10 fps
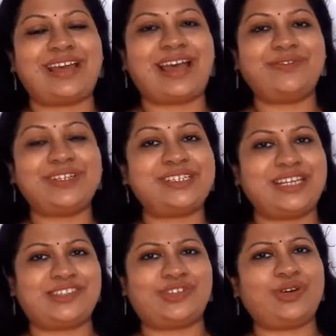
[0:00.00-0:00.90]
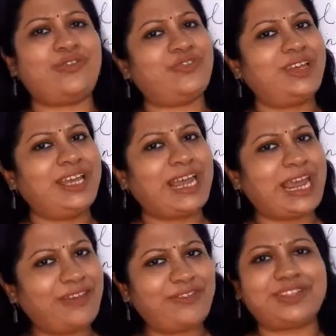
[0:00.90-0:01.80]
have a taste of
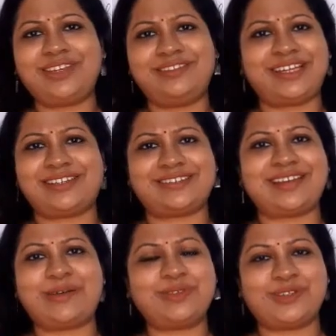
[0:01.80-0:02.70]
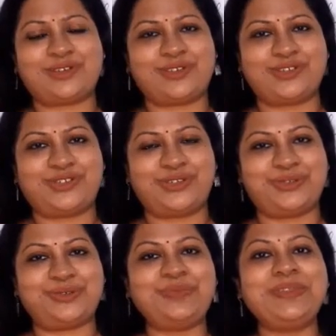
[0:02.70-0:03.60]
everything that comes across to
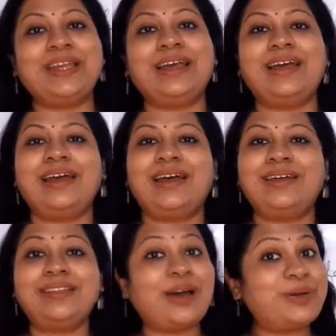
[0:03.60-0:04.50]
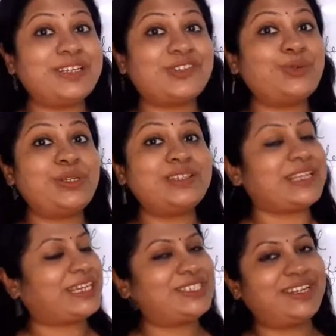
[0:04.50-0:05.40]
you. Nowadays students
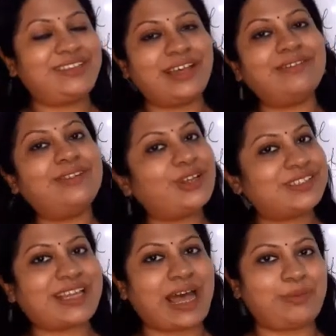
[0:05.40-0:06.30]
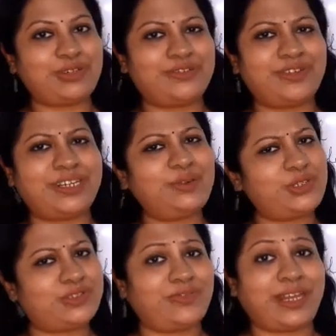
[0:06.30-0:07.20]
actually, they have lost the habit of reading,
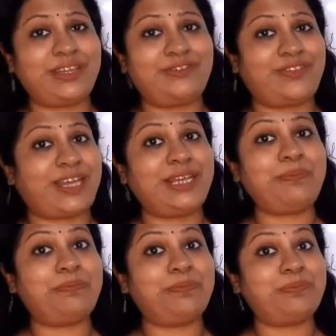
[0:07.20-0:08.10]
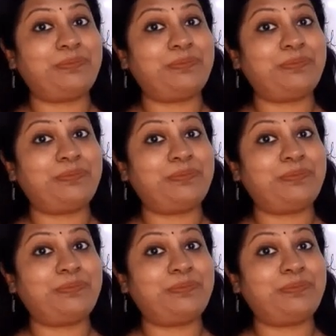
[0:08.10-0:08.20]
which is very, very